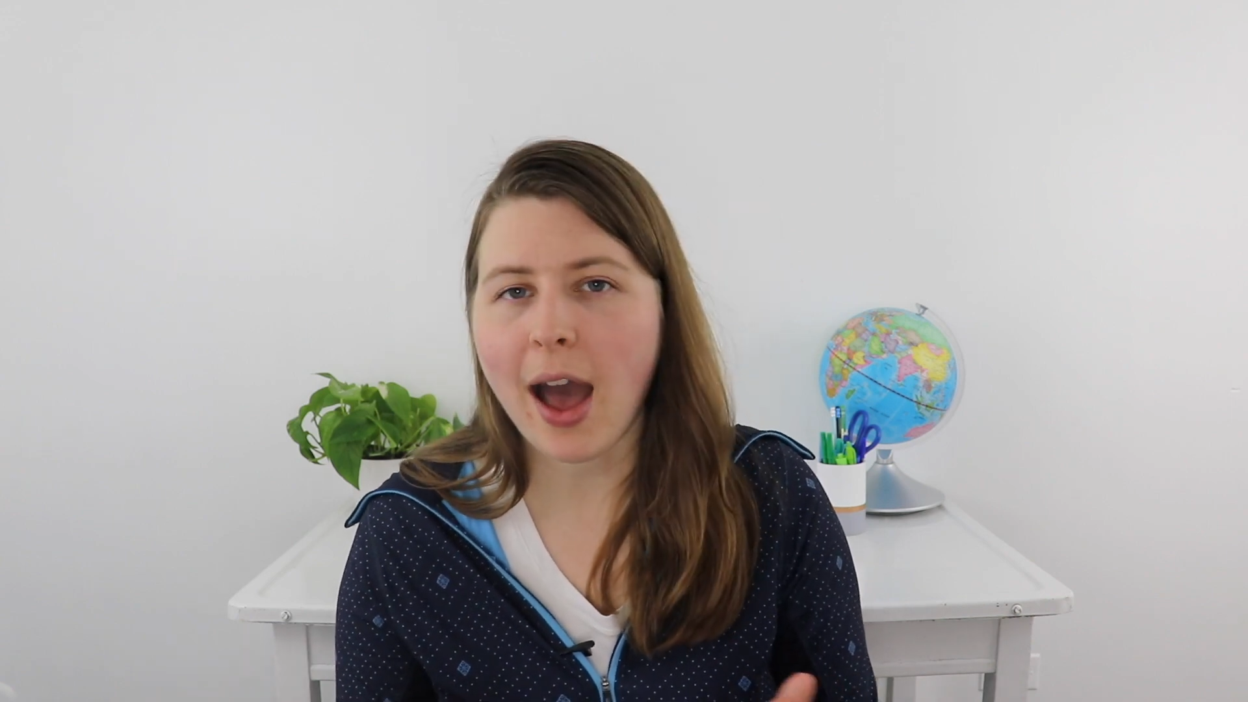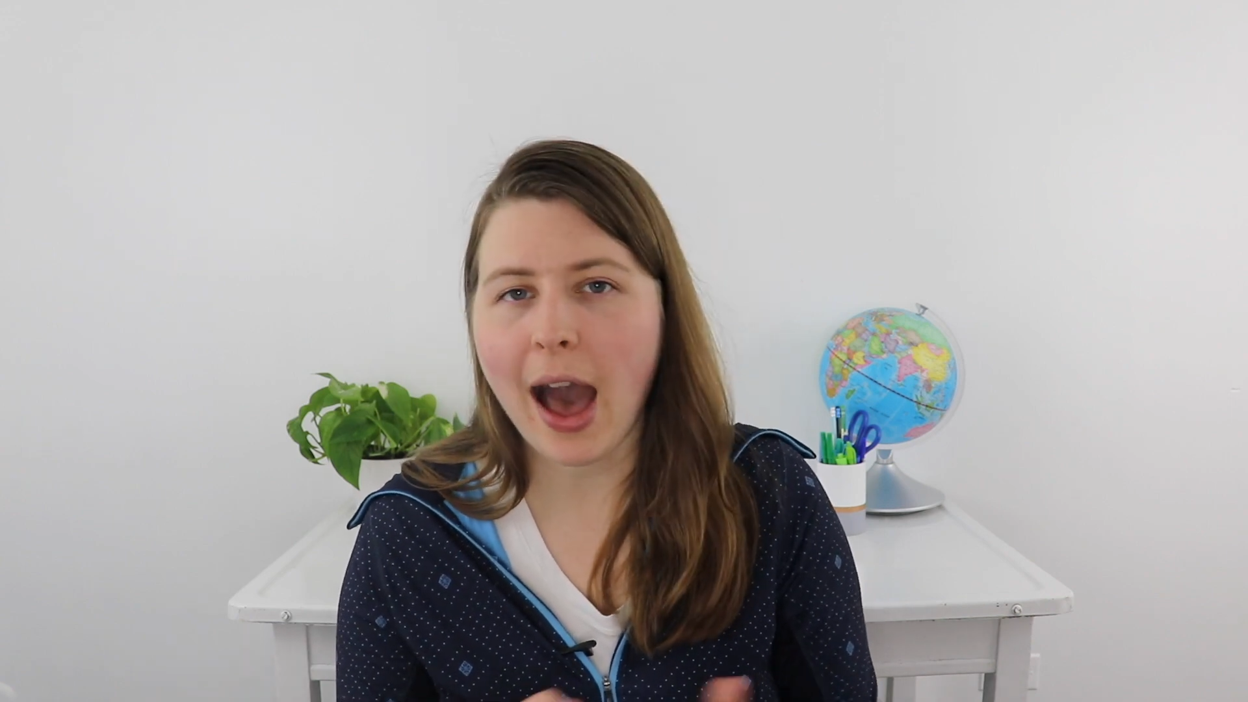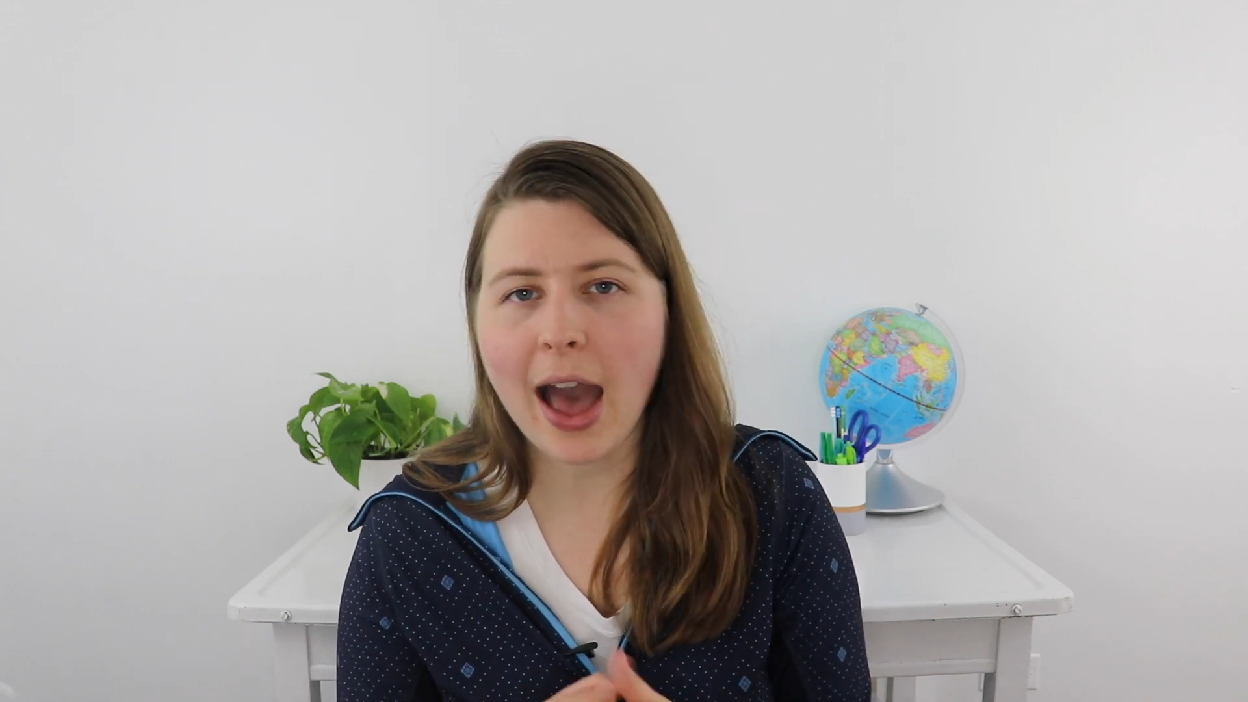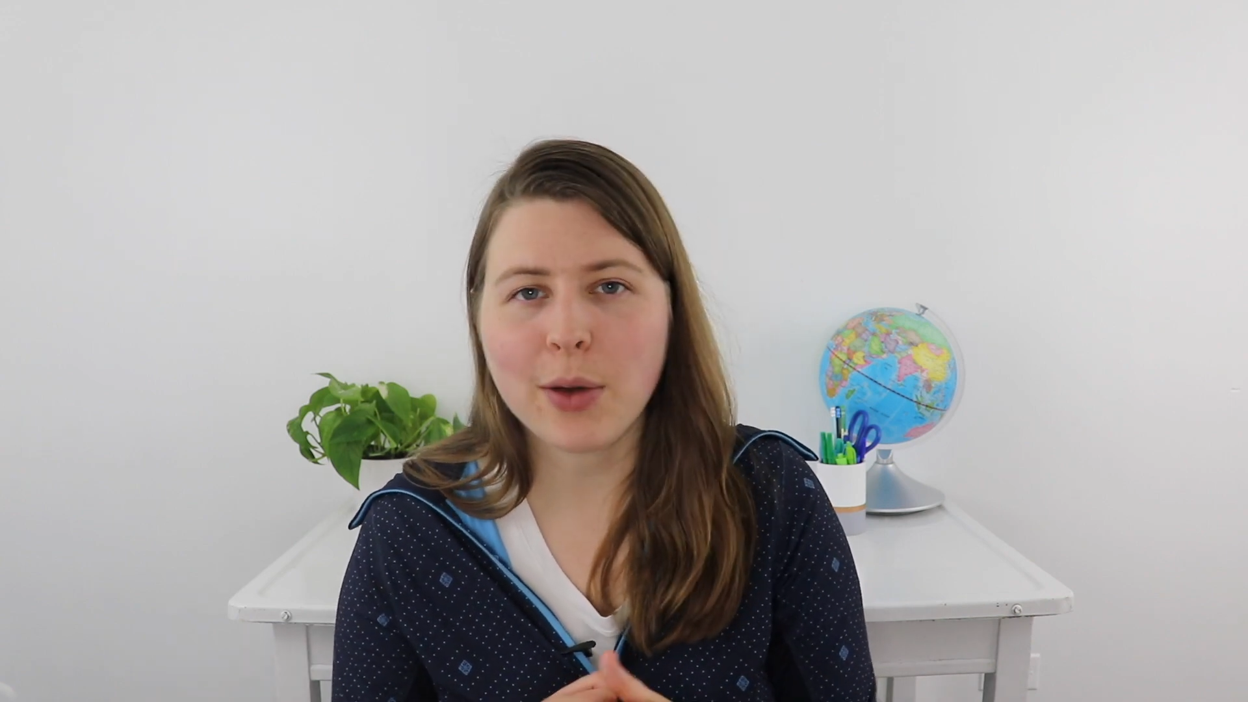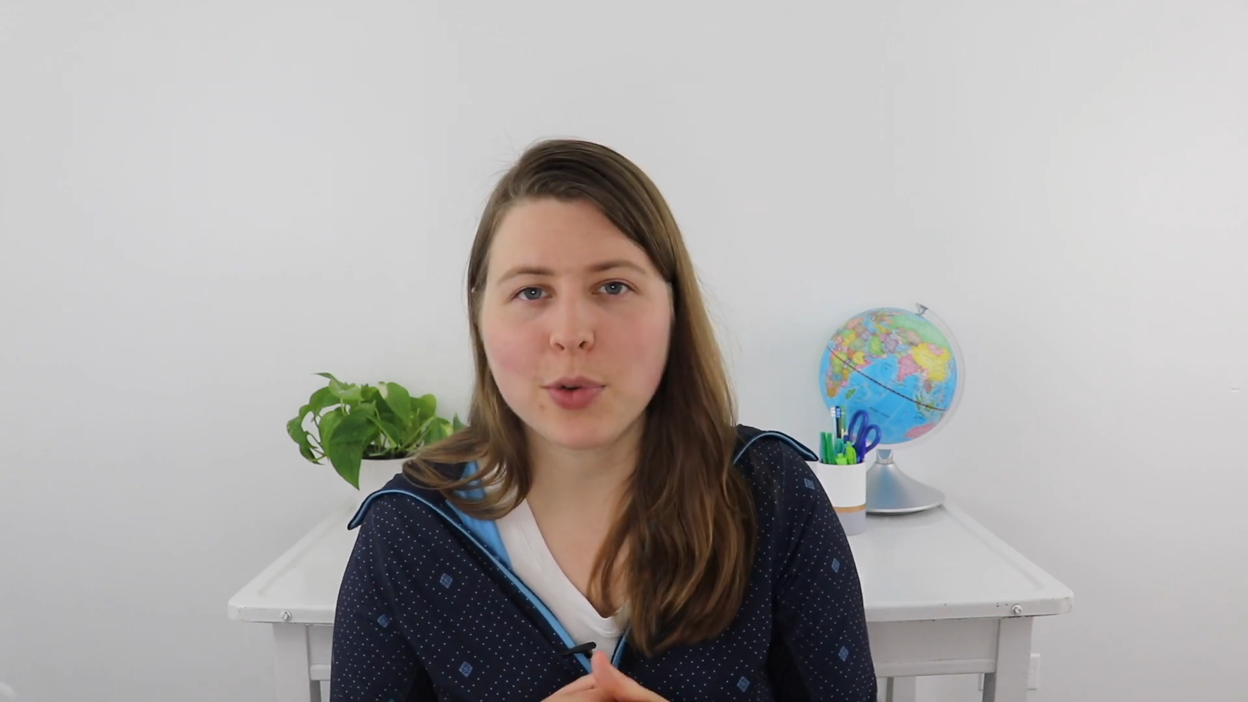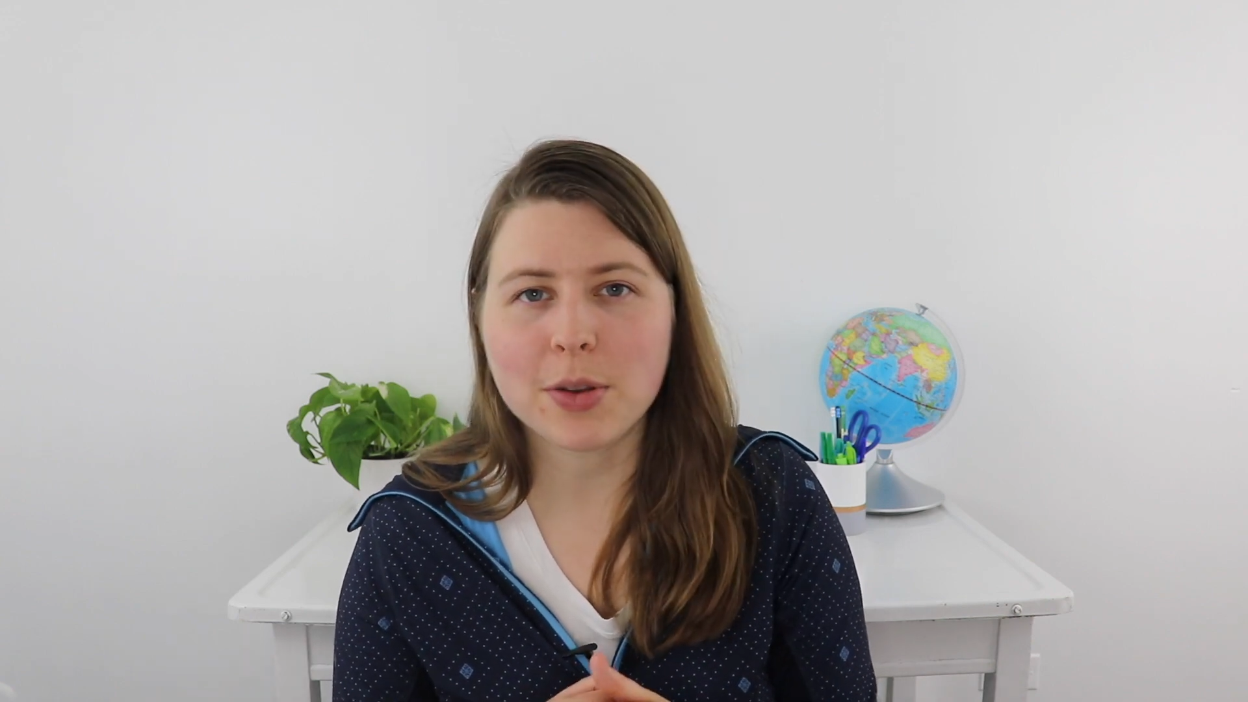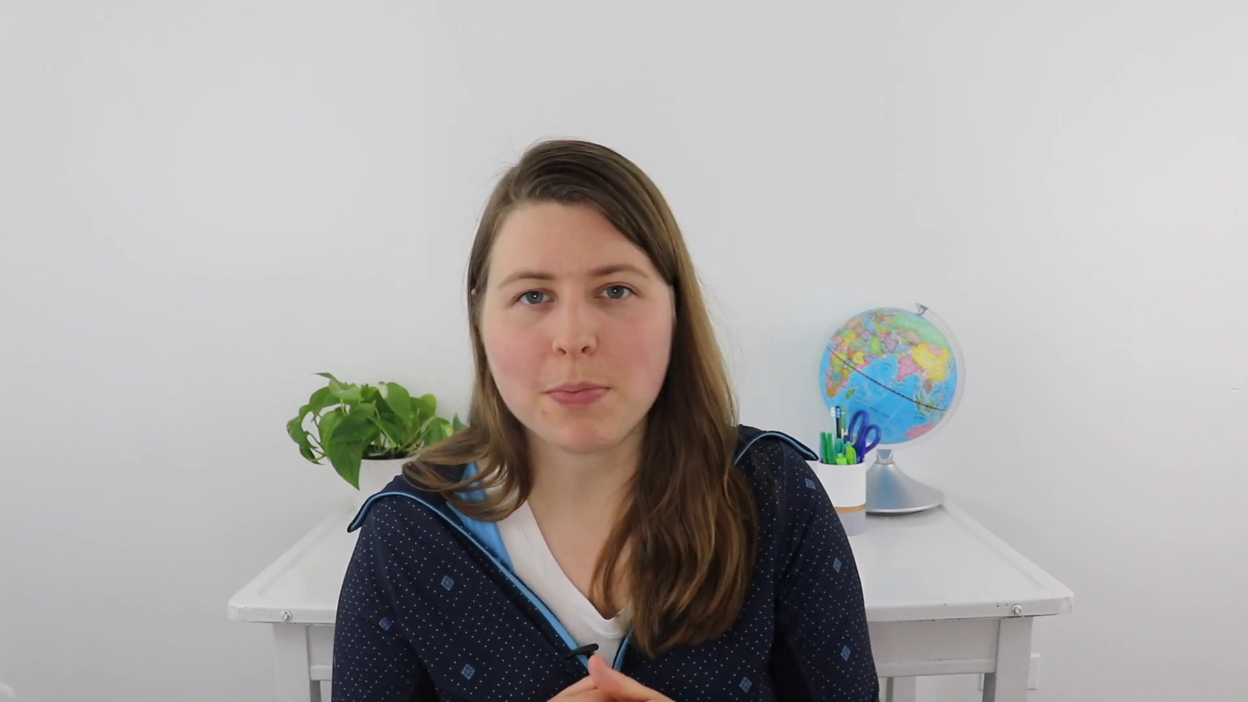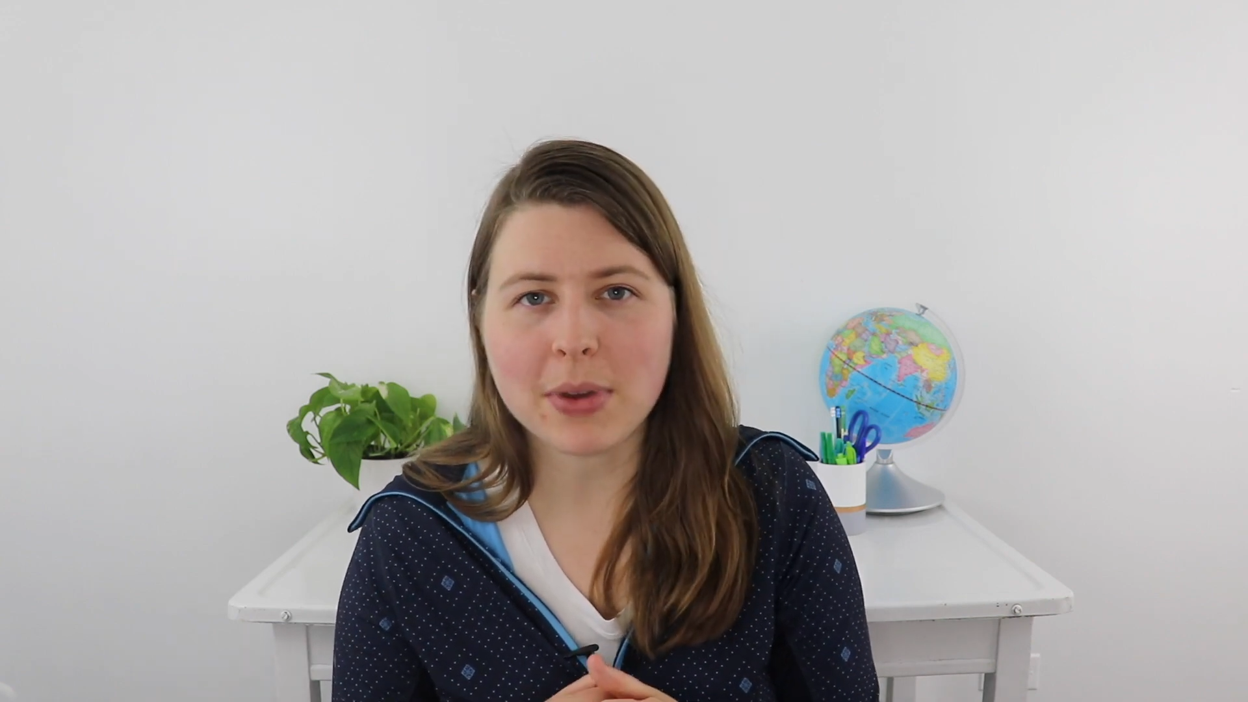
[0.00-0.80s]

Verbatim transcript: I would